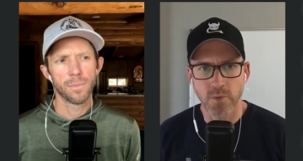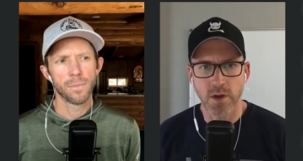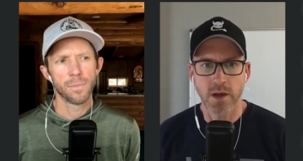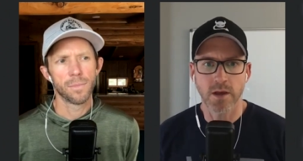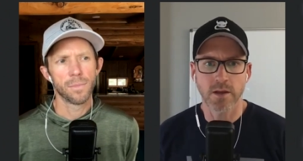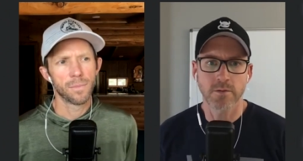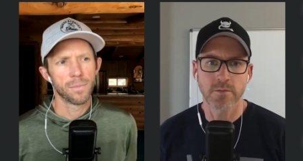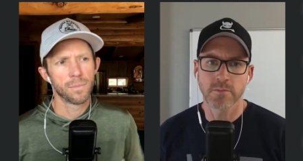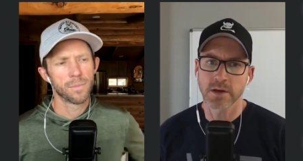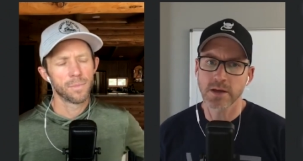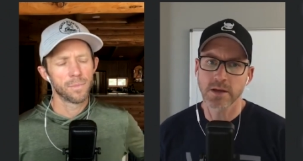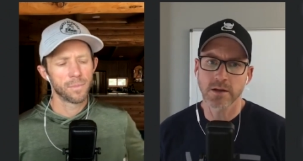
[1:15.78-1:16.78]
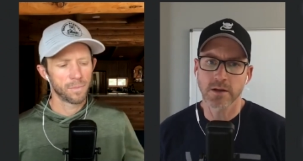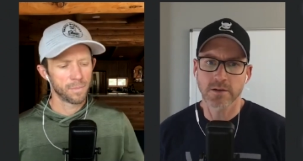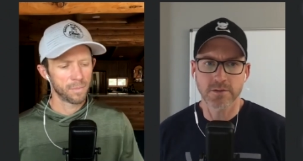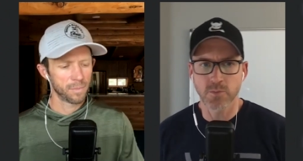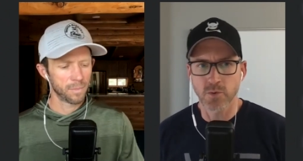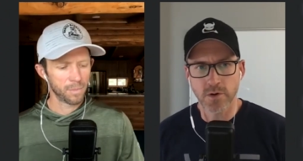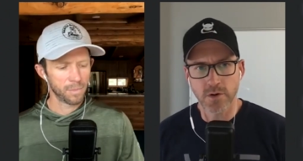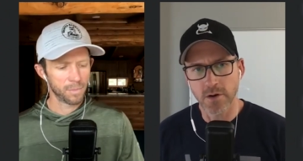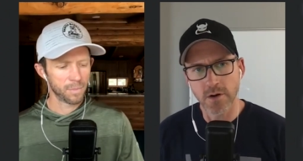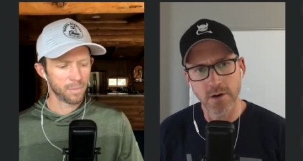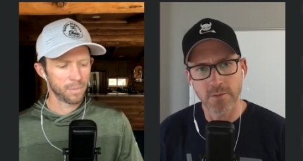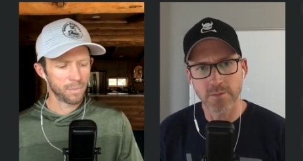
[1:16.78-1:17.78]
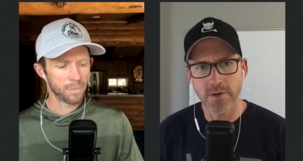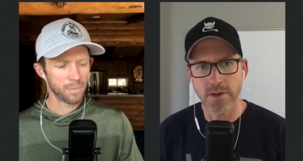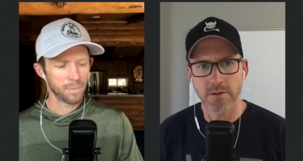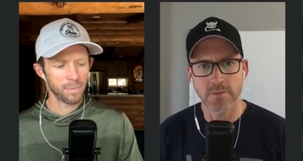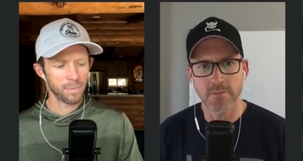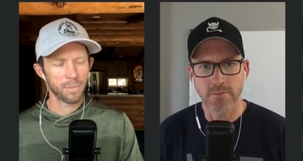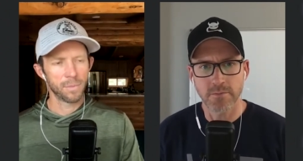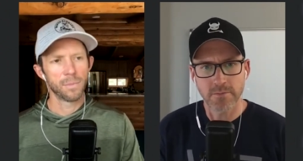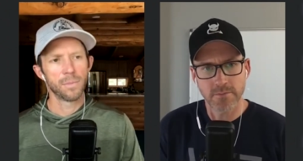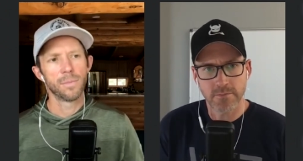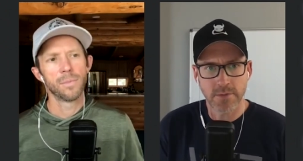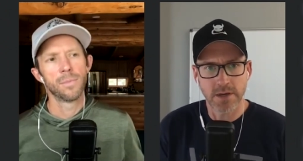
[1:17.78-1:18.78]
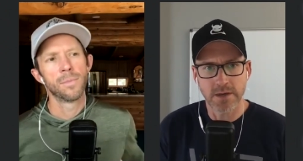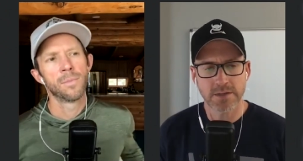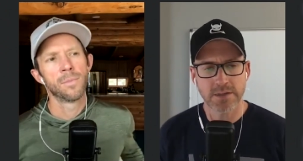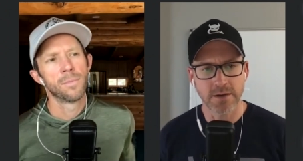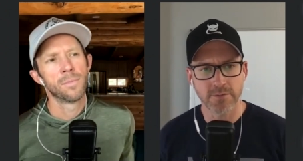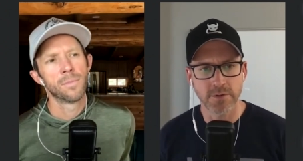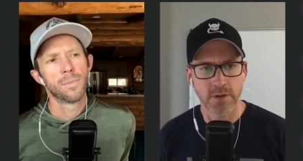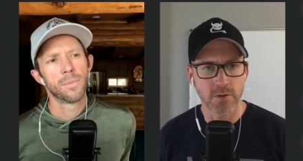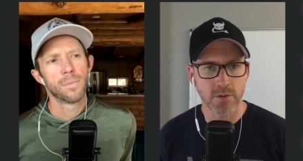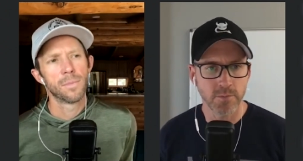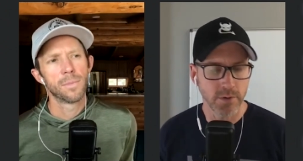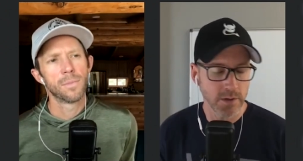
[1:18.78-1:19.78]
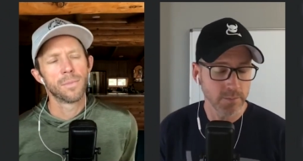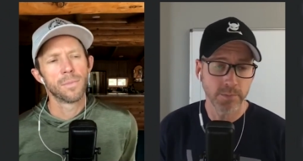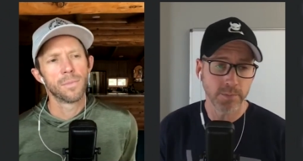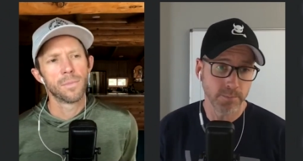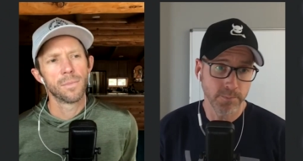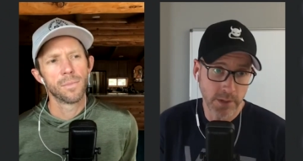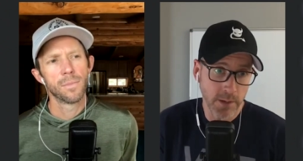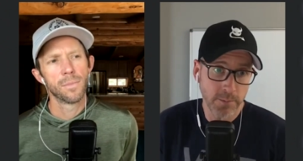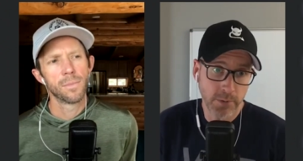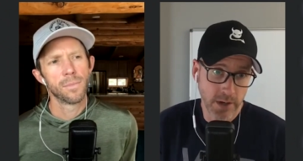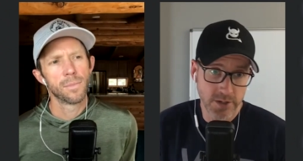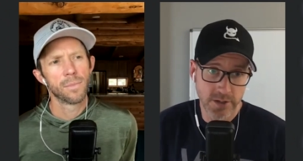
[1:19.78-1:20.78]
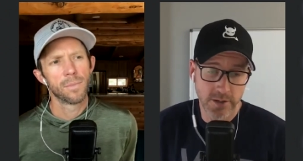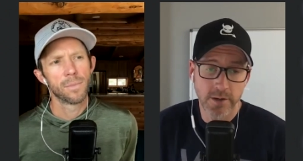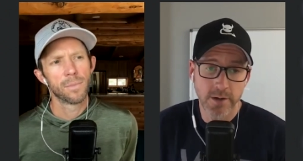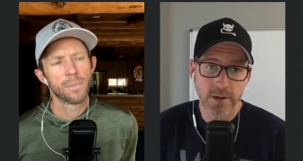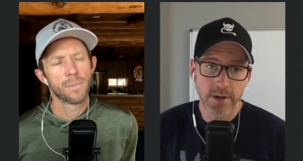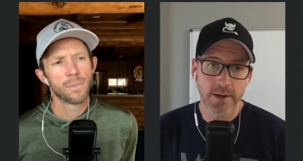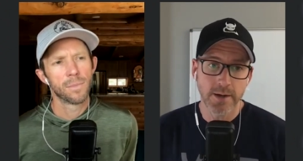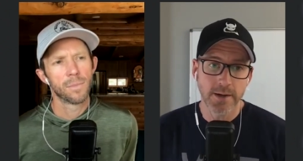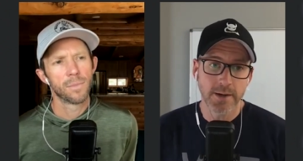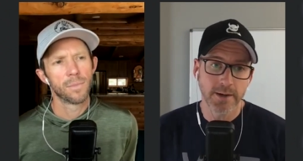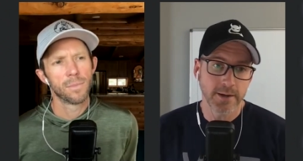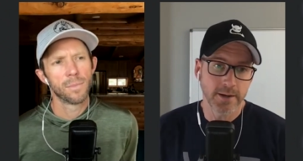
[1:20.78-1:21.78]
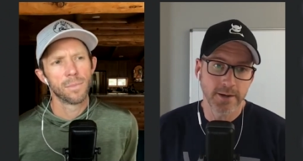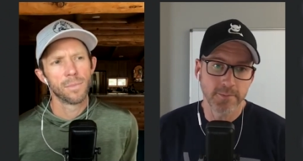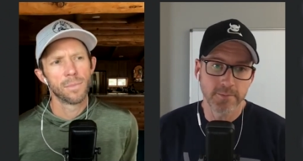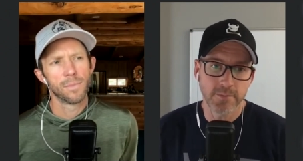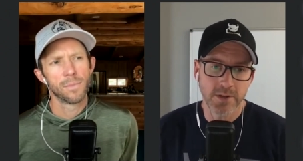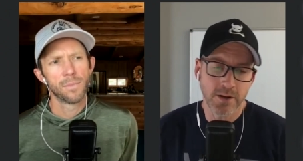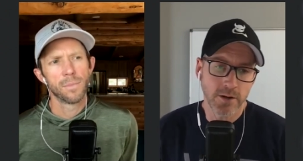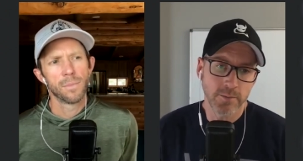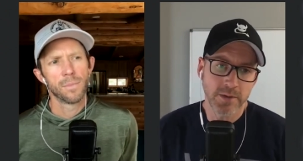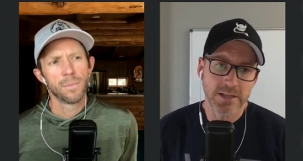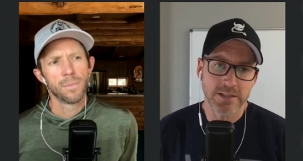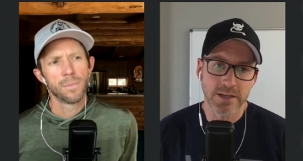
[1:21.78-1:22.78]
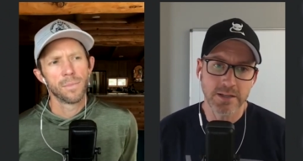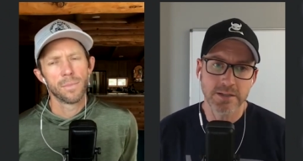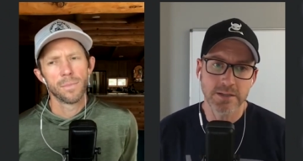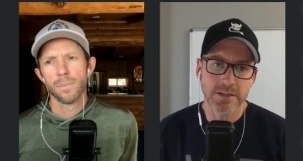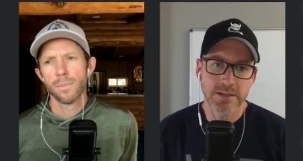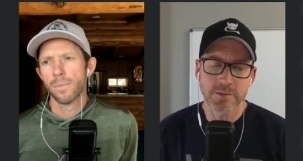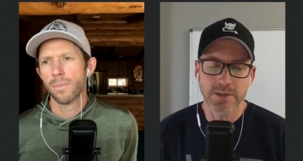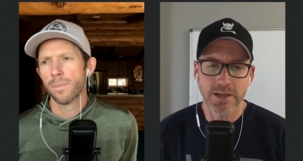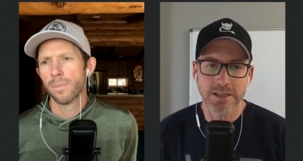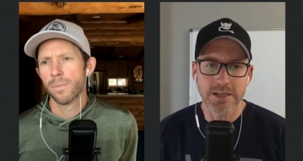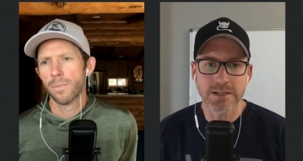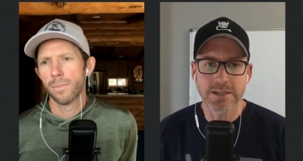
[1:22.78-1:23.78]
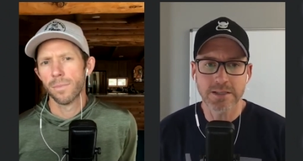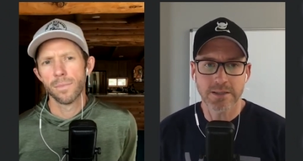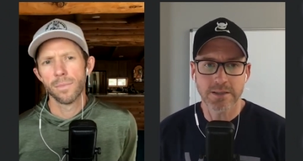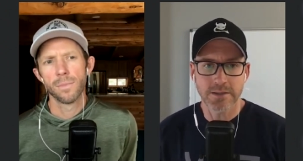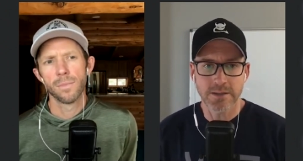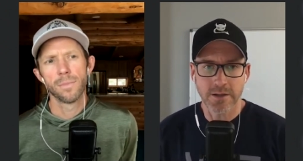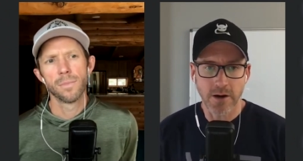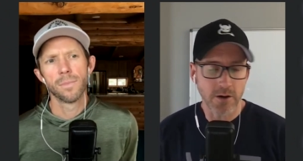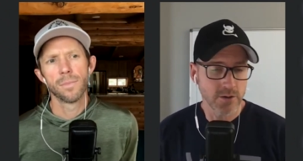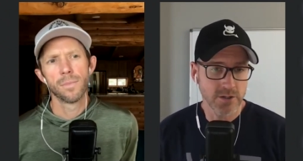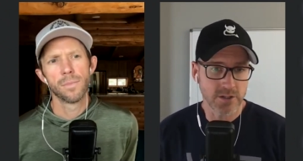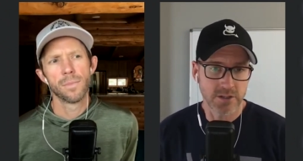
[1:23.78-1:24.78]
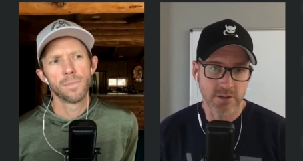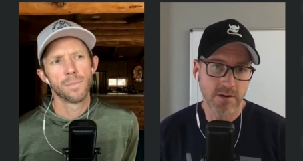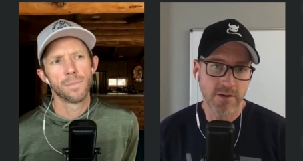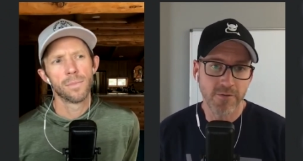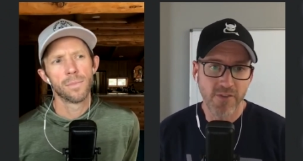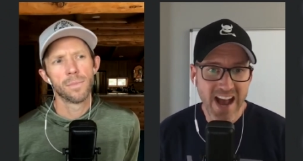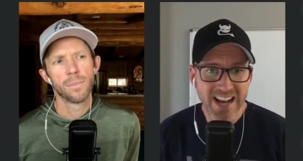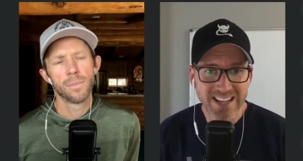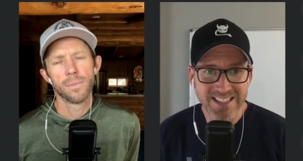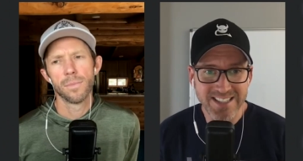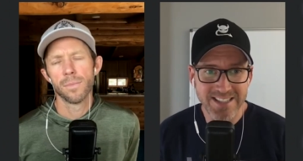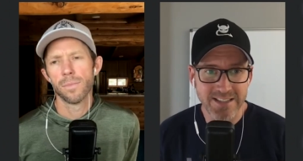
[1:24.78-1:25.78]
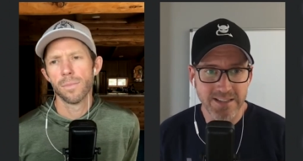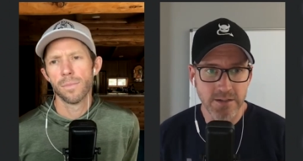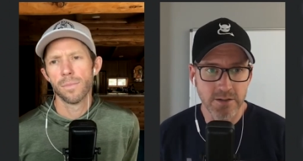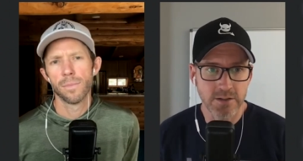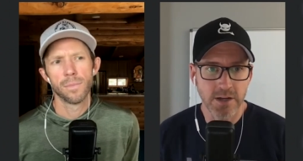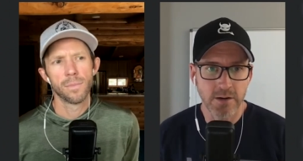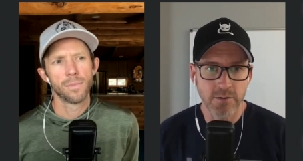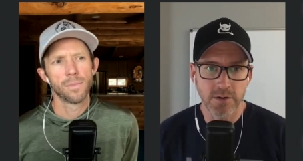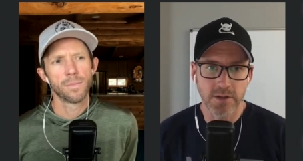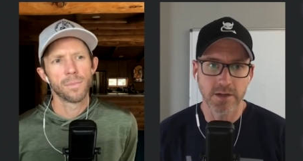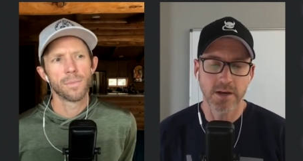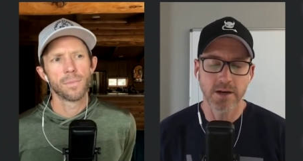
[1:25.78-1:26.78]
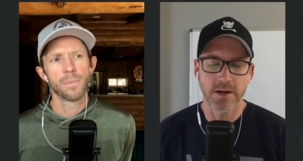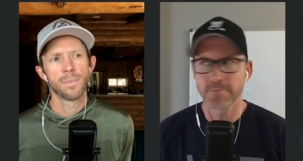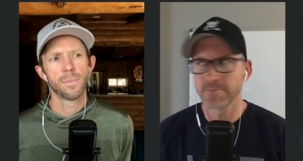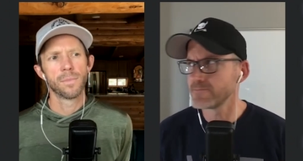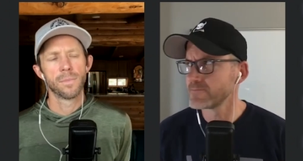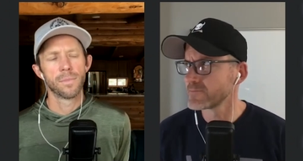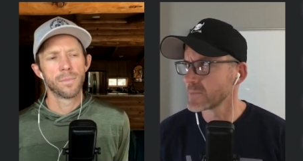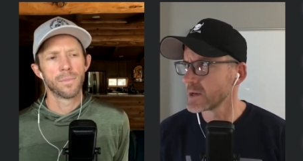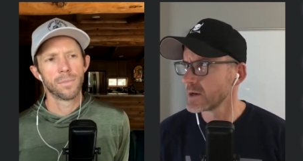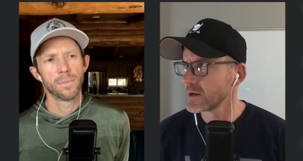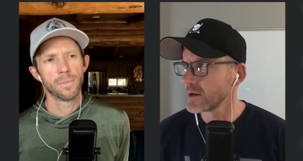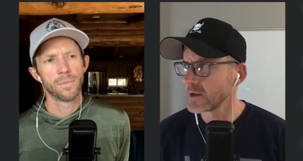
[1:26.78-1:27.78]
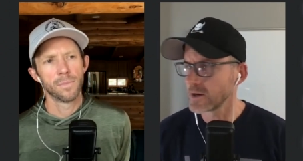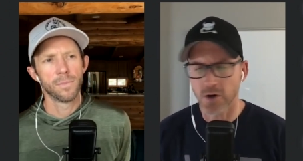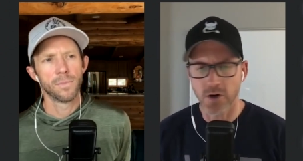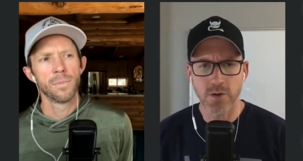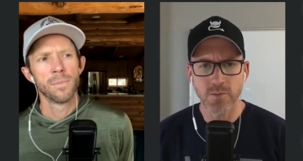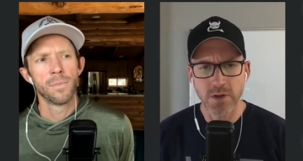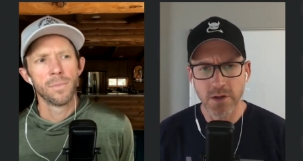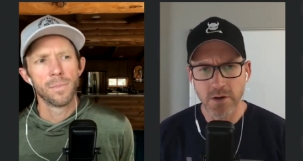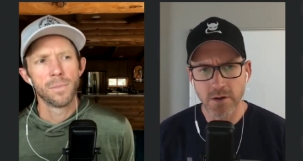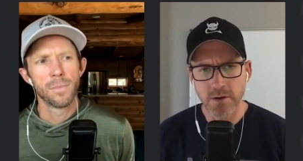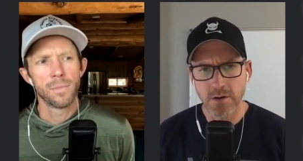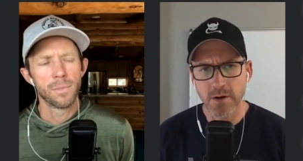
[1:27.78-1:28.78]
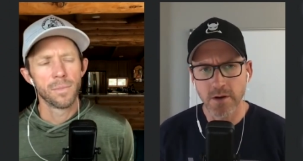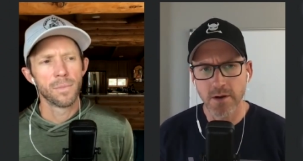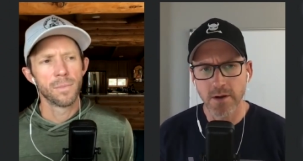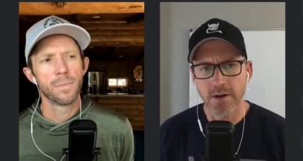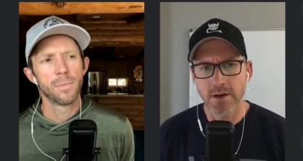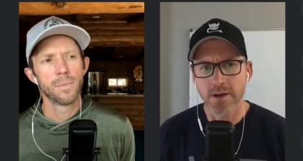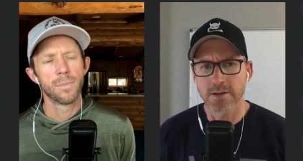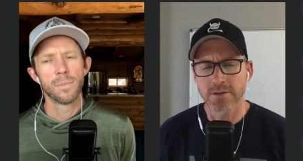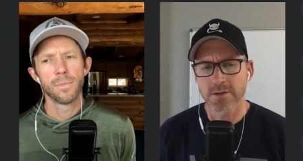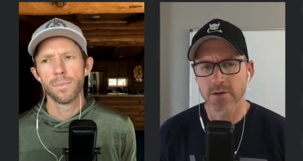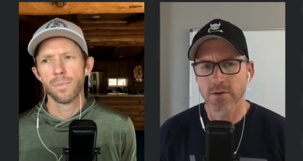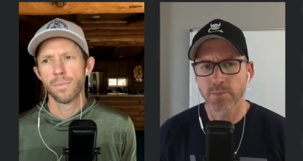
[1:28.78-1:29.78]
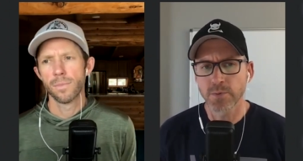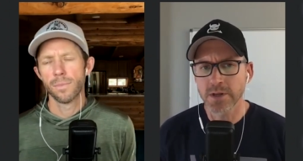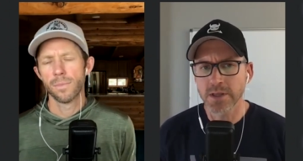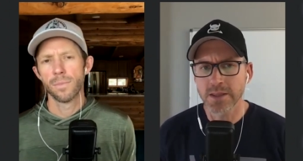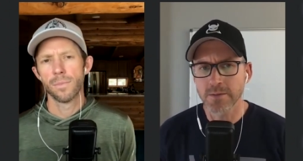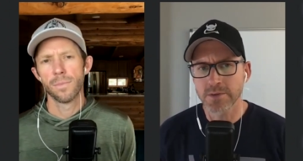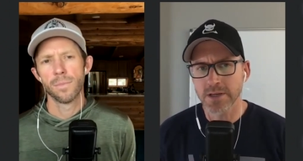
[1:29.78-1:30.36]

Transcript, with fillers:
Speaker 1: and making us more calm can make us have a lower blood blood pressure. Um, it all makes sense. It seems like these are just three facts. There's not really um, an argument here. And so putting them